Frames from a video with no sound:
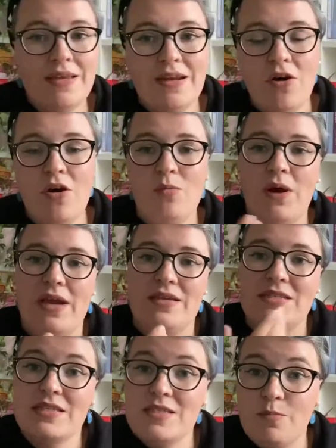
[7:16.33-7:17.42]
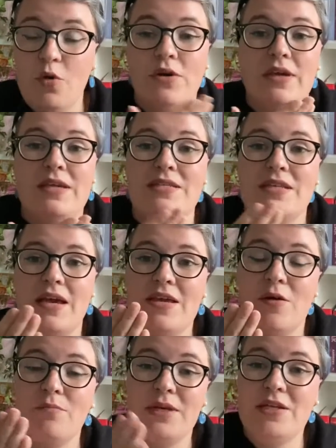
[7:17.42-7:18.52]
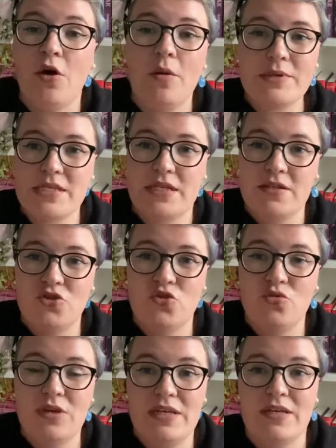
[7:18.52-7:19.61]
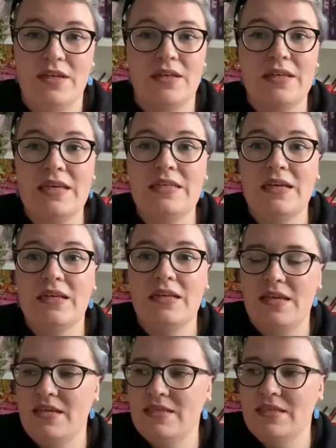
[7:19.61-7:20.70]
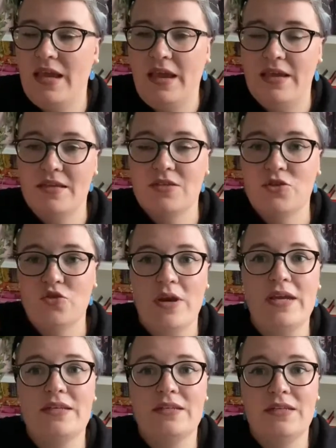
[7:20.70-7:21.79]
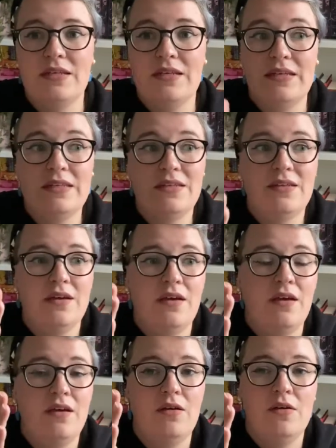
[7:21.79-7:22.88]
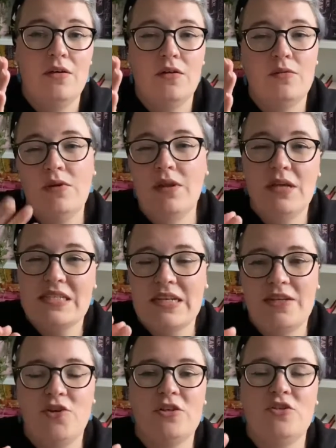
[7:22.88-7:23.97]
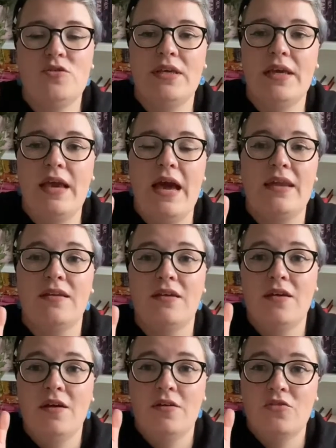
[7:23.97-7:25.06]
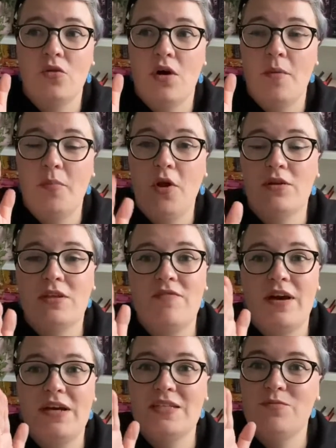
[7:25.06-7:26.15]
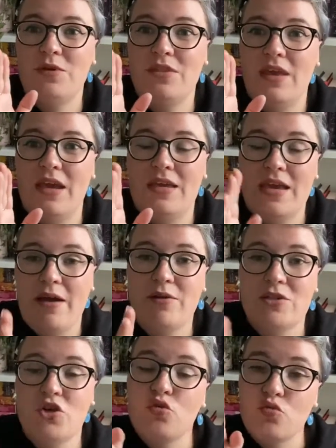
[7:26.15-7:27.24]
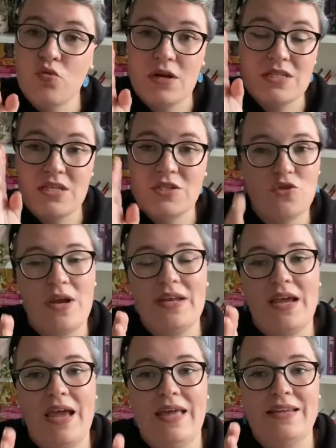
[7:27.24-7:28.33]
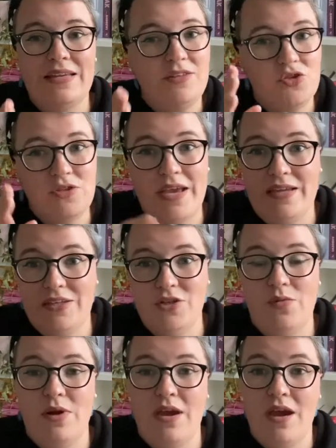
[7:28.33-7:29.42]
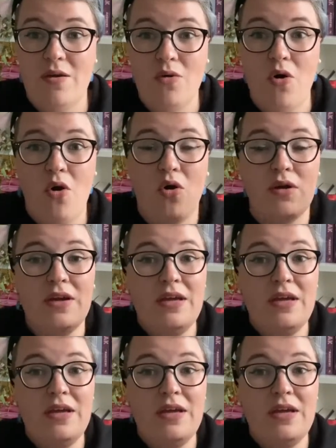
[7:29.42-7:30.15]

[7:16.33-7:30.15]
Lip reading: a lot of ways, this book is a complete opposite to Gideon. Gideon is a straight linear, well, as linear as you can get, sort of plot device with a character who runs straight ahead into danger, where Harrow Hawke,